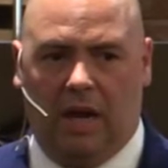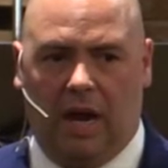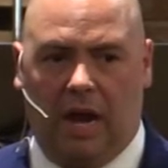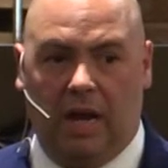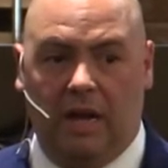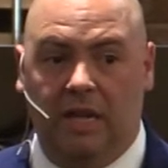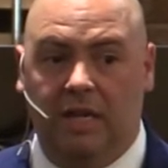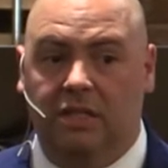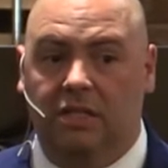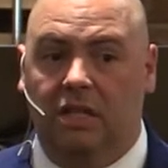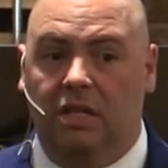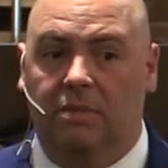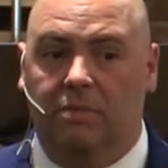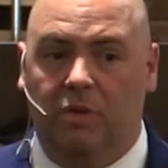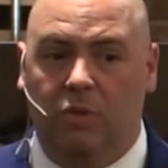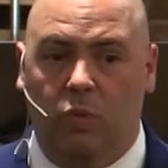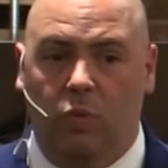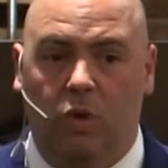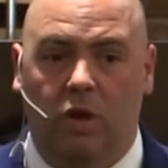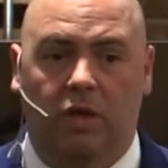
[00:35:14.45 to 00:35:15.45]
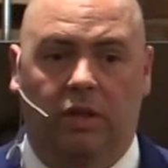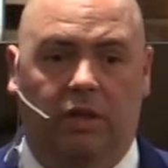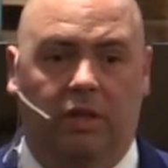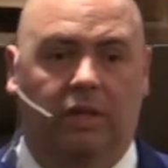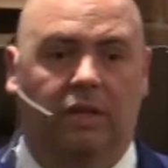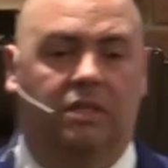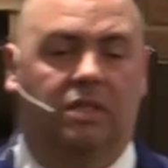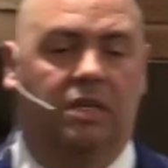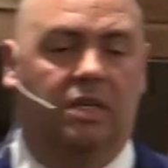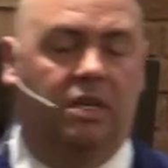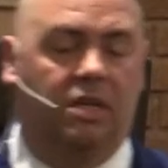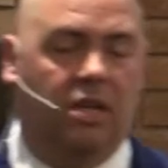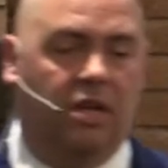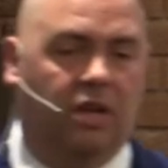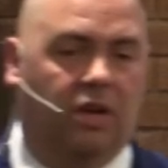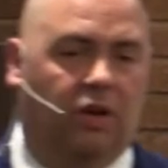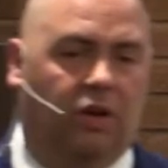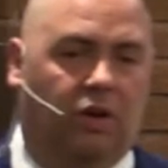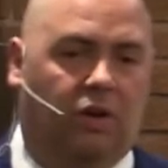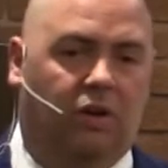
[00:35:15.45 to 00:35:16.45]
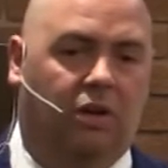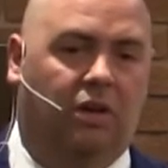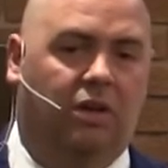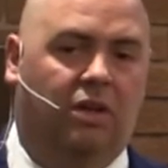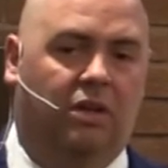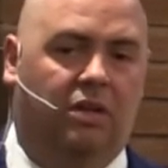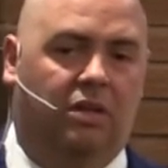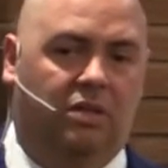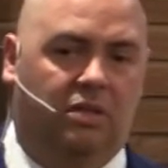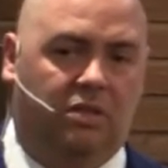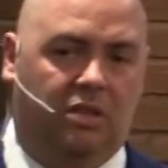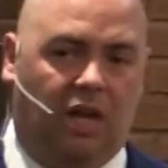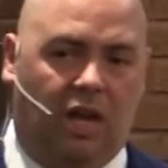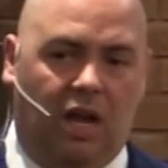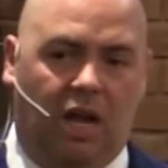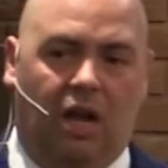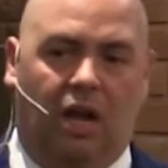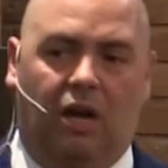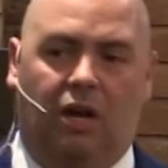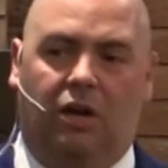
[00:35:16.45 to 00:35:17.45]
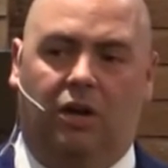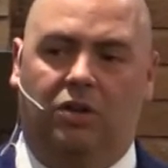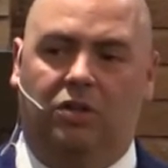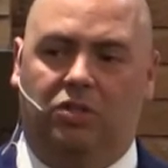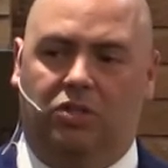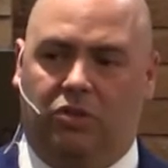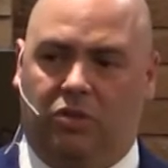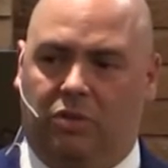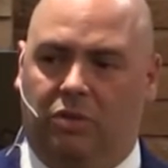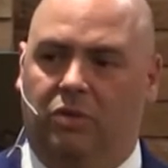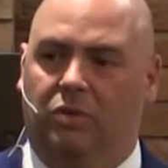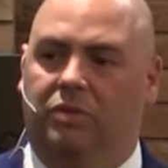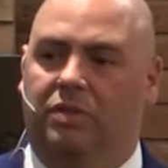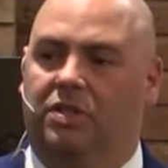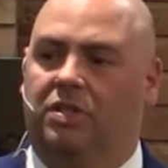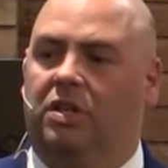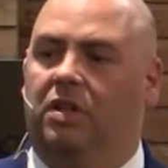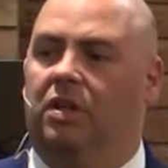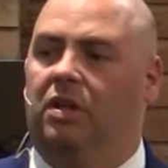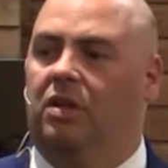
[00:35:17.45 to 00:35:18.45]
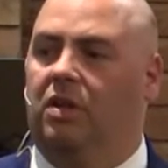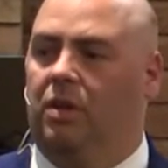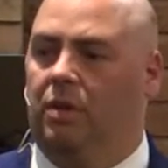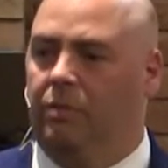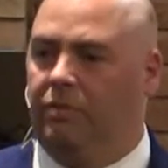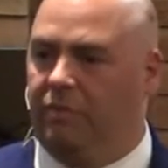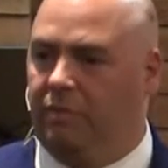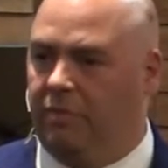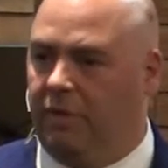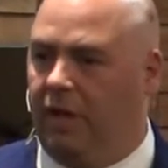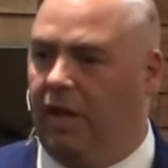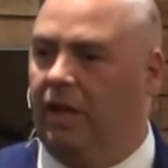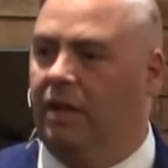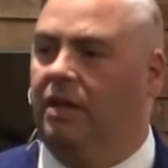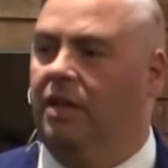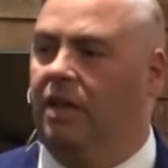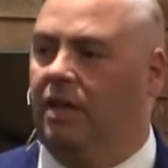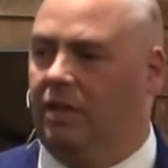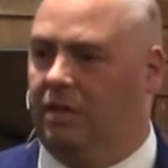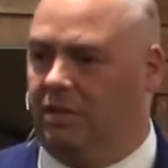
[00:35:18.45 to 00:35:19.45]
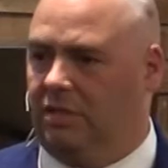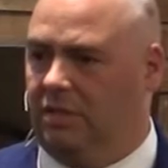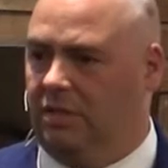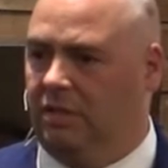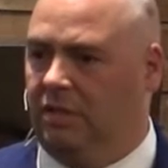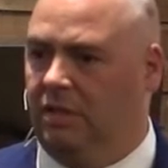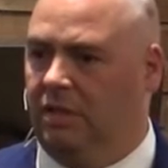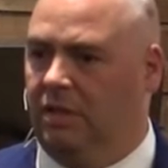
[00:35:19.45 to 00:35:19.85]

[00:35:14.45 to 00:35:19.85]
And he's going to be willing to hear the hard truth that's going to come from God next.